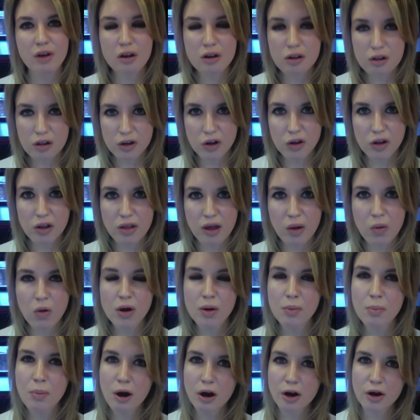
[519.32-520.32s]
Clearly, they
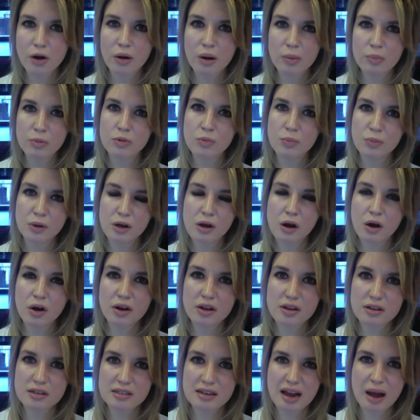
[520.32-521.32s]
want to partner up with big,
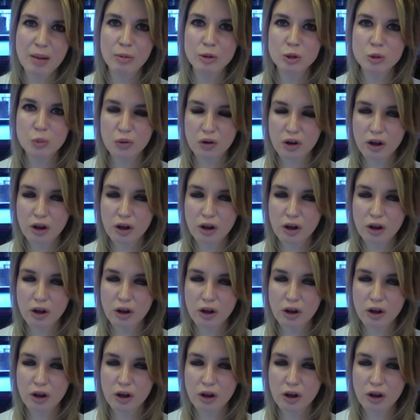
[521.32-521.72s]
already established